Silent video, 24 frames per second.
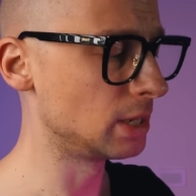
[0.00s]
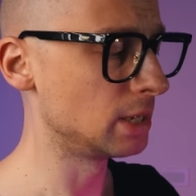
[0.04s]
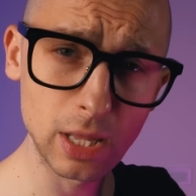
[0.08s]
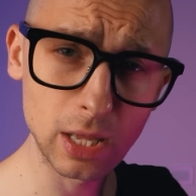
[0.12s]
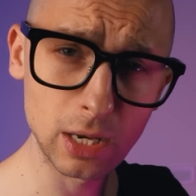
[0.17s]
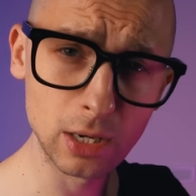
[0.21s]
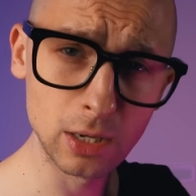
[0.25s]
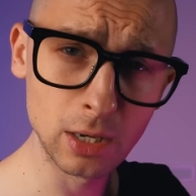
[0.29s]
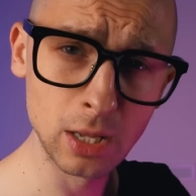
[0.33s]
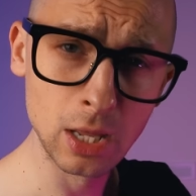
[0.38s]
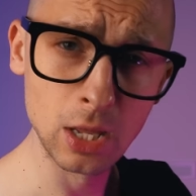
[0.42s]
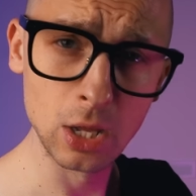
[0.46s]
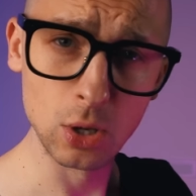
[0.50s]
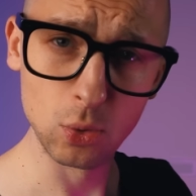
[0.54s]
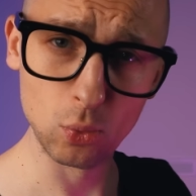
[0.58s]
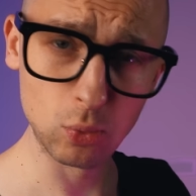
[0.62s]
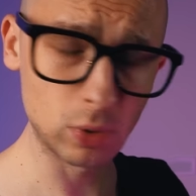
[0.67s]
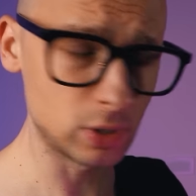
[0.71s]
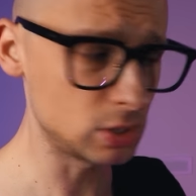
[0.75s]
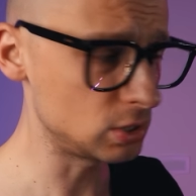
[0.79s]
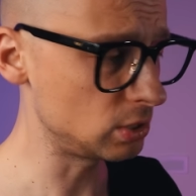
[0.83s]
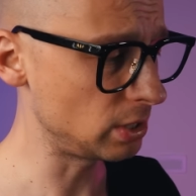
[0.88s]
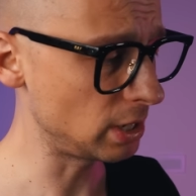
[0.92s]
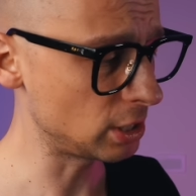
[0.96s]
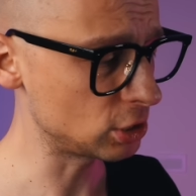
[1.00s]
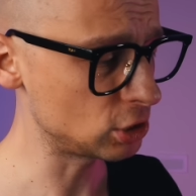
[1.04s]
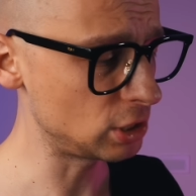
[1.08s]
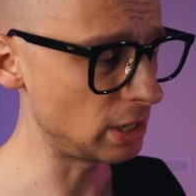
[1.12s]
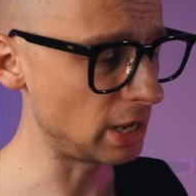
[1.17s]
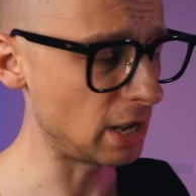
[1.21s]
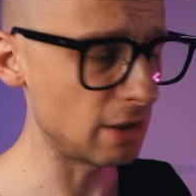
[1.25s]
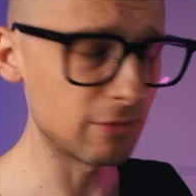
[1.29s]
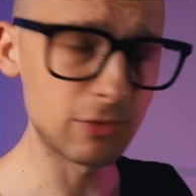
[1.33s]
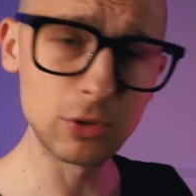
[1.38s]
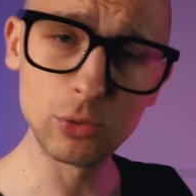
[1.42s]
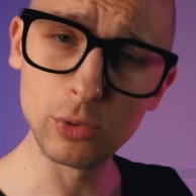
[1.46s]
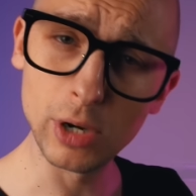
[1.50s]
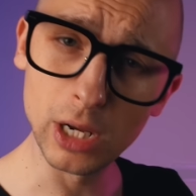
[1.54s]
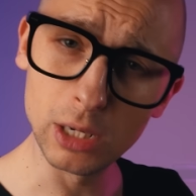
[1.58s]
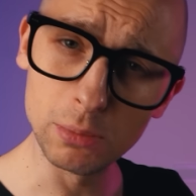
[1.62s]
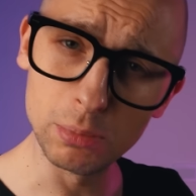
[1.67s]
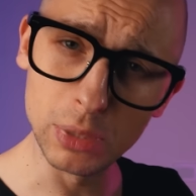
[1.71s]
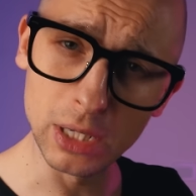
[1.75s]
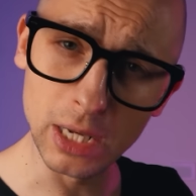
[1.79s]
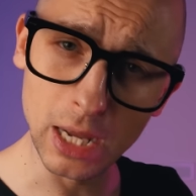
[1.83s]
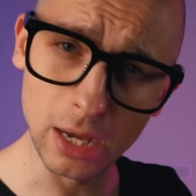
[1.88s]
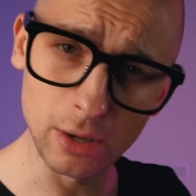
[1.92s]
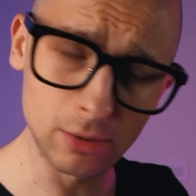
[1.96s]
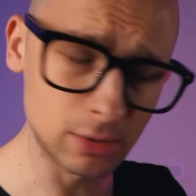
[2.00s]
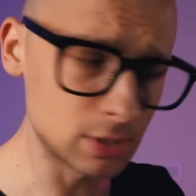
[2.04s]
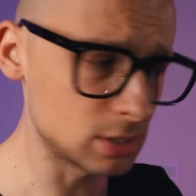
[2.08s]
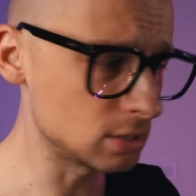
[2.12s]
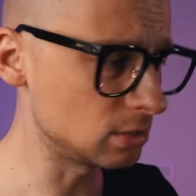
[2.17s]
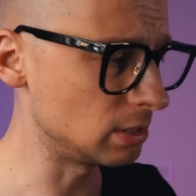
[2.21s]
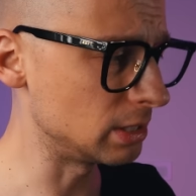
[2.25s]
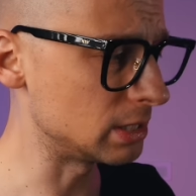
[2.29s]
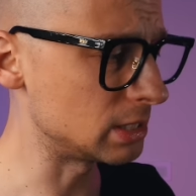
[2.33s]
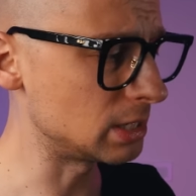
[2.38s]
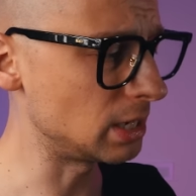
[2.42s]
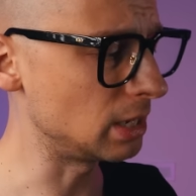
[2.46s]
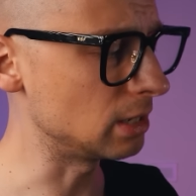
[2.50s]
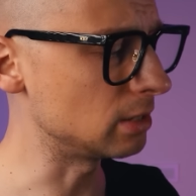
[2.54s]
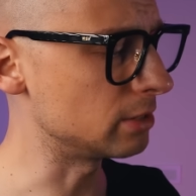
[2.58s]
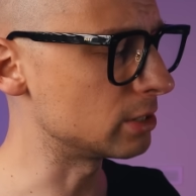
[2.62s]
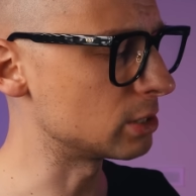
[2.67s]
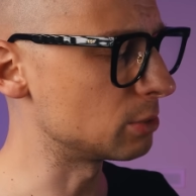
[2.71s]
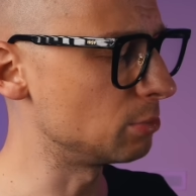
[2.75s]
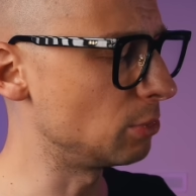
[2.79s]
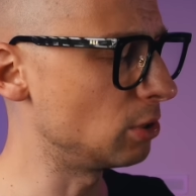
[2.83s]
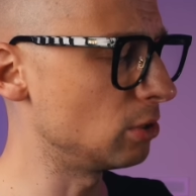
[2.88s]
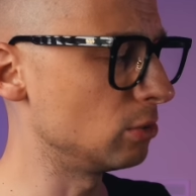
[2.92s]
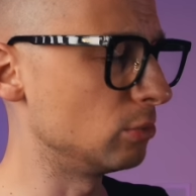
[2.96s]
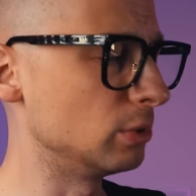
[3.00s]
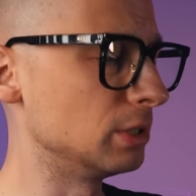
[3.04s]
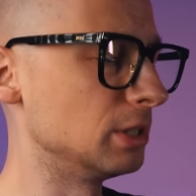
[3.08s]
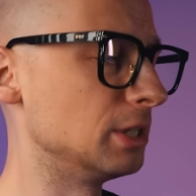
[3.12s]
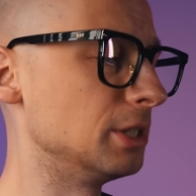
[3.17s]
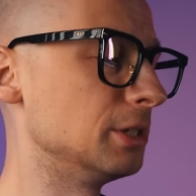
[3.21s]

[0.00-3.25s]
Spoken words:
Then, once you actually have the right bit out, so let's take the small one